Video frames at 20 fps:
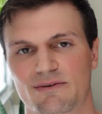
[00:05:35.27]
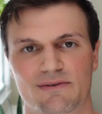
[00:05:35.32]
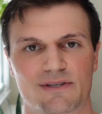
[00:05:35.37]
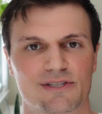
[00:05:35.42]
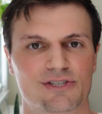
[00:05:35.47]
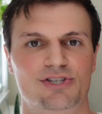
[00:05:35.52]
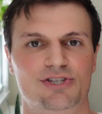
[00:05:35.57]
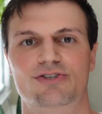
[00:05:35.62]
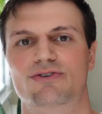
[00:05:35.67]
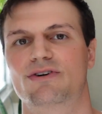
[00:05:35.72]

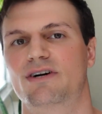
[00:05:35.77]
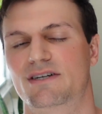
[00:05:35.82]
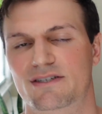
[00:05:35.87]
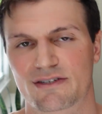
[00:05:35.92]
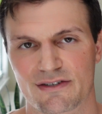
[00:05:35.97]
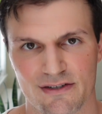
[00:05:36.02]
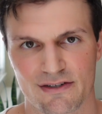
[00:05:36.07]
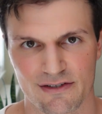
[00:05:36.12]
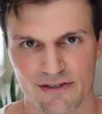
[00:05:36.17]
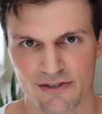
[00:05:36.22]

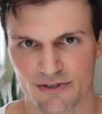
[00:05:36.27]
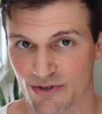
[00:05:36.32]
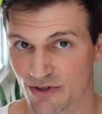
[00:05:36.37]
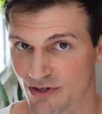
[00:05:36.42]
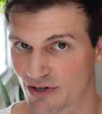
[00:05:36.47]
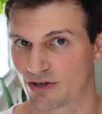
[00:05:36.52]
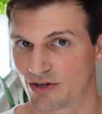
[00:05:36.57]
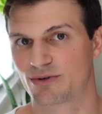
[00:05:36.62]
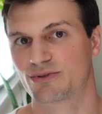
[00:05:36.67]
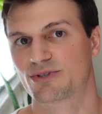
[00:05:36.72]
instructors or
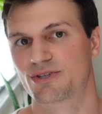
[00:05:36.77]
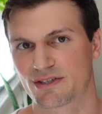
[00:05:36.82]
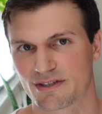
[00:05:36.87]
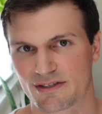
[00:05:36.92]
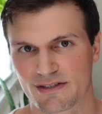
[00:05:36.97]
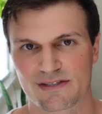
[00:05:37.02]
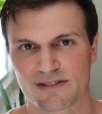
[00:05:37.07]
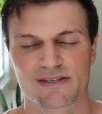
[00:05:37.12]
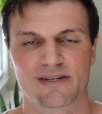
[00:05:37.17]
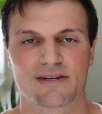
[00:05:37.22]

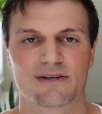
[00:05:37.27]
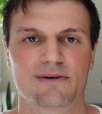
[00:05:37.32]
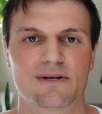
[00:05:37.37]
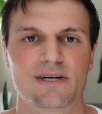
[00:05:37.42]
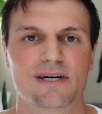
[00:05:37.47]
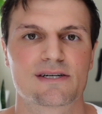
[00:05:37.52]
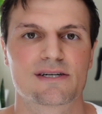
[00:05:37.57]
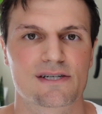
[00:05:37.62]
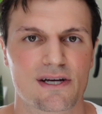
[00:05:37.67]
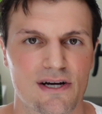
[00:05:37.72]
coaches,
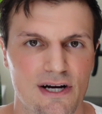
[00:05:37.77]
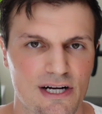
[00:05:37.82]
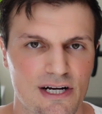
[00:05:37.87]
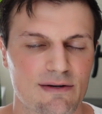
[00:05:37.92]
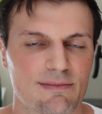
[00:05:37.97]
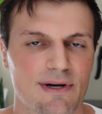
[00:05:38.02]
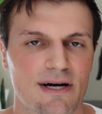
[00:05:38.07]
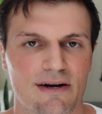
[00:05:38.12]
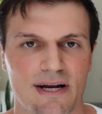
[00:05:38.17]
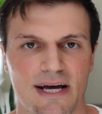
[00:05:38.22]
talk
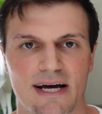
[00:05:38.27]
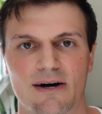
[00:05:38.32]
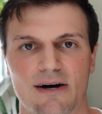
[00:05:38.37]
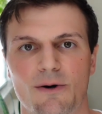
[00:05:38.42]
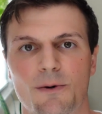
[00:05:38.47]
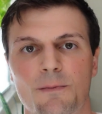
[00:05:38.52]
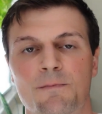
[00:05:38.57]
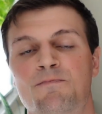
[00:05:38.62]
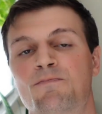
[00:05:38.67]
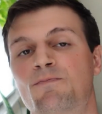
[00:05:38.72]
about
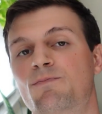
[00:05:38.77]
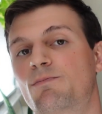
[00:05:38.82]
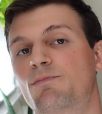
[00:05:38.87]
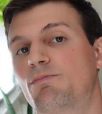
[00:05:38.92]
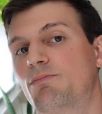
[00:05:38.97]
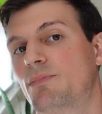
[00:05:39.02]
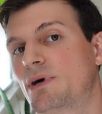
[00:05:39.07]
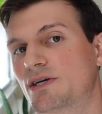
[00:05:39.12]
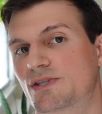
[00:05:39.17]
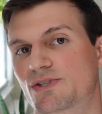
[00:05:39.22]
how
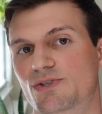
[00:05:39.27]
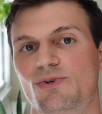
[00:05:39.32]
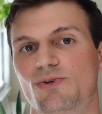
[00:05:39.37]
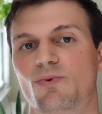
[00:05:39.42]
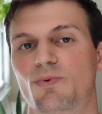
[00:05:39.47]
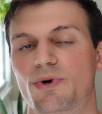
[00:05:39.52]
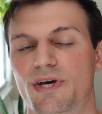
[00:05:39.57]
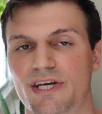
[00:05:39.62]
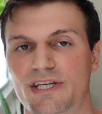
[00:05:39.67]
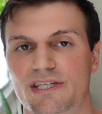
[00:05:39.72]

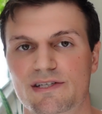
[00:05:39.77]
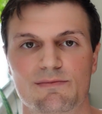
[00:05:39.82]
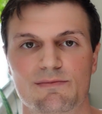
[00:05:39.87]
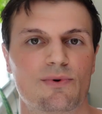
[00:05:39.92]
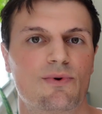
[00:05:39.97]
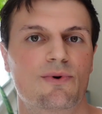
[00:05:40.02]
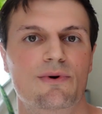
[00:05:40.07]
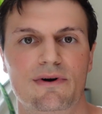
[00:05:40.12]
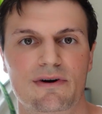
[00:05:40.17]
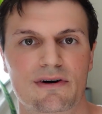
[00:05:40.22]
muscle weighs
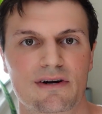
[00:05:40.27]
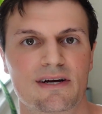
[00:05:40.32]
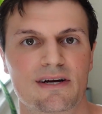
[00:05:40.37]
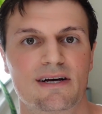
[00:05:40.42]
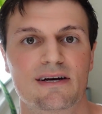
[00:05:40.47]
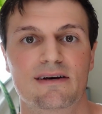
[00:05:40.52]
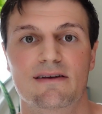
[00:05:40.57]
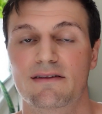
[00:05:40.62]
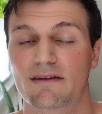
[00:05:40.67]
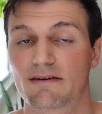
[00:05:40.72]
more
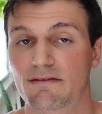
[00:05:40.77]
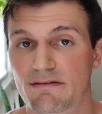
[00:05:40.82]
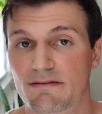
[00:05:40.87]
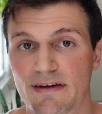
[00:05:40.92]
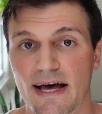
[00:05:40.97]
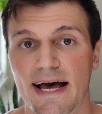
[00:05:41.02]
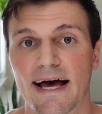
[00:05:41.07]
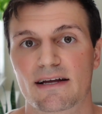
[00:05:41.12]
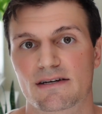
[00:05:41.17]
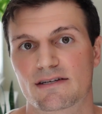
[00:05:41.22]
than
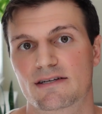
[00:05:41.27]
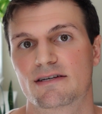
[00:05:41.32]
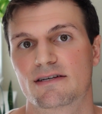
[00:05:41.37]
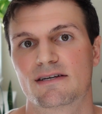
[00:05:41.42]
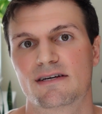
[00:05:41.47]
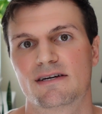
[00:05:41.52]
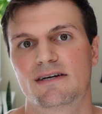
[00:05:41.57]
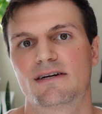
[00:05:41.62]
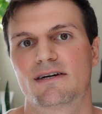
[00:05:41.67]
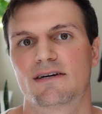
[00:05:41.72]
fat,
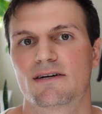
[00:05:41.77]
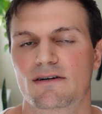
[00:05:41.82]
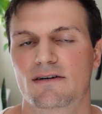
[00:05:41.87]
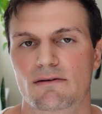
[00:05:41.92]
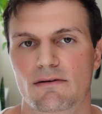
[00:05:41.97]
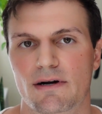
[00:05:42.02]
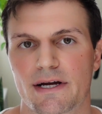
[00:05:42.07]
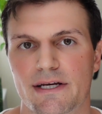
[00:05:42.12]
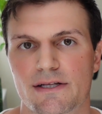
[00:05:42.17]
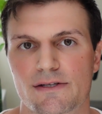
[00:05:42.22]

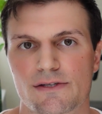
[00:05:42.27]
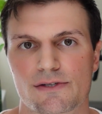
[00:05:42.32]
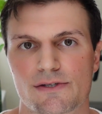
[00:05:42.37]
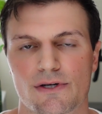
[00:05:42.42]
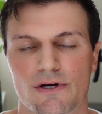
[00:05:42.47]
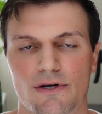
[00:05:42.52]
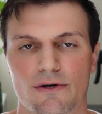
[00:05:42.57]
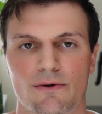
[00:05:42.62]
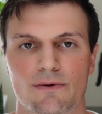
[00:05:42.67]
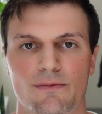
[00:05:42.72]
right?
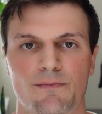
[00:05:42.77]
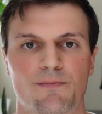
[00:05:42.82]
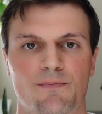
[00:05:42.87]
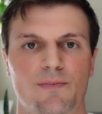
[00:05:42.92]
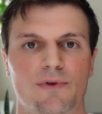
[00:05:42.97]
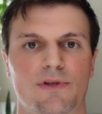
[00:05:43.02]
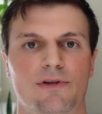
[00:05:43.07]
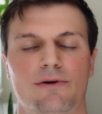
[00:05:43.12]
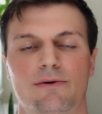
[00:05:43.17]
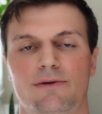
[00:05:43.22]
So,
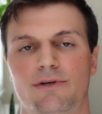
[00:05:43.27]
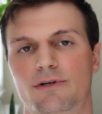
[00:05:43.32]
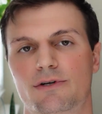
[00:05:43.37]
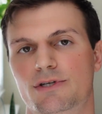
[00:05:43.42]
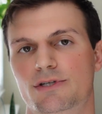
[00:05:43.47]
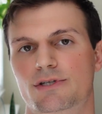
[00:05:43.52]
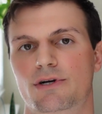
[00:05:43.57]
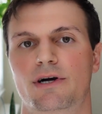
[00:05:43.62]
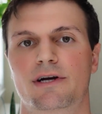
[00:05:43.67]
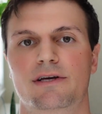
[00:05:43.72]
you're
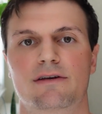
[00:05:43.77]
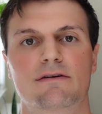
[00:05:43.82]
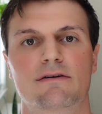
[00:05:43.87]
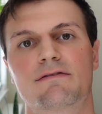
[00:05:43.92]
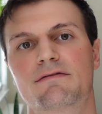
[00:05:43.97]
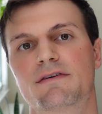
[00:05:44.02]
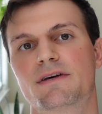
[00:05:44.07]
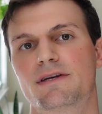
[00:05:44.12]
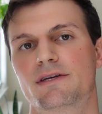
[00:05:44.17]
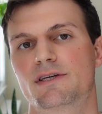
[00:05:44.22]
starting a
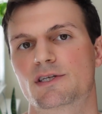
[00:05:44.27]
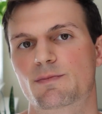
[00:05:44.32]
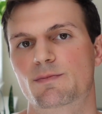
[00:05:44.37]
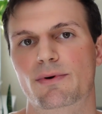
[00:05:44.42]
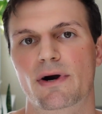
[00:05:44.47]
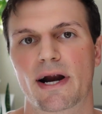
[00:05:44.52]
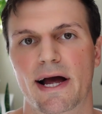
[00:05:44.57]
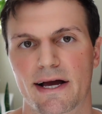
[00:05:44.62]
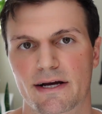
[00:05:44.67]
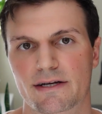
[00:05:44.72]
fitness
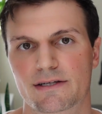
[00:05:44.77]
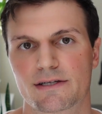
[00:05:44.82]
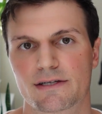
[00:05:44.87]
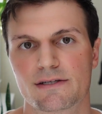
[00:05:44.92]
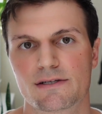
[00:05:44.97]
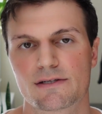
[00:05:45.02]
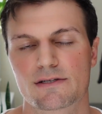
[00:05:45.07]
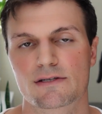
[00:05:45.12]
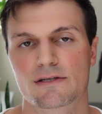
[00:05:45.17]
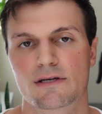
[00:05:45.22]

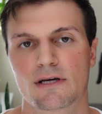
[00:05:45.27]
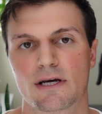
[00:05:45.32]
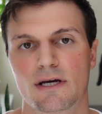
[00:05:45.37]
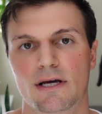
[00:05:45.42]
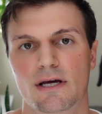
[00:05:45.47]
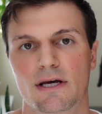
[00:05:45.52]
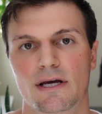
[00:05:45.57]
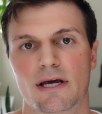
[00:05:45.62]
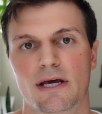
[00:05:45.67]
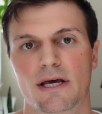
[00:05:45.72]
practice
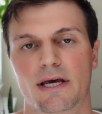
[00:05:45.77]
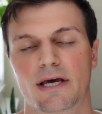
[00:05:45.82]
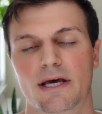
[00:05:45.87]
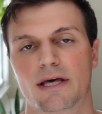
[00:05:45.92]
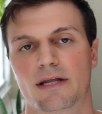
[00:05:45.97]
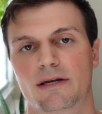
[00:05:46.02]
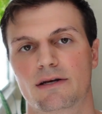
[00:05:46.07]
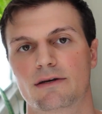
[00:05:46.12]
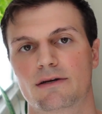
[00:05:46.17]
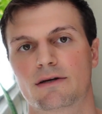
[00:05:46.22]

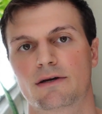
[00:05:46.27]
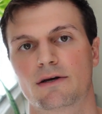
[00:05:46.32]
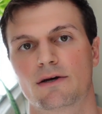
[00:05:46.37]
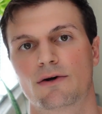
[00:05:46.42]
and